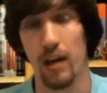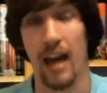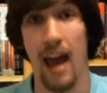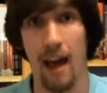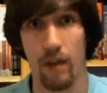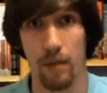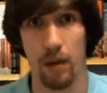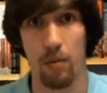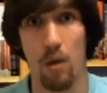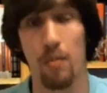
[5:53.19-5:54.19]
you get half the
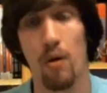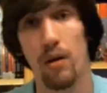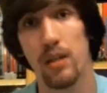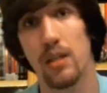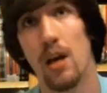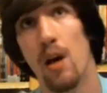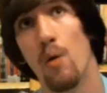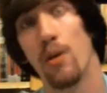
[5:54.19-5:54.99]
build point bonus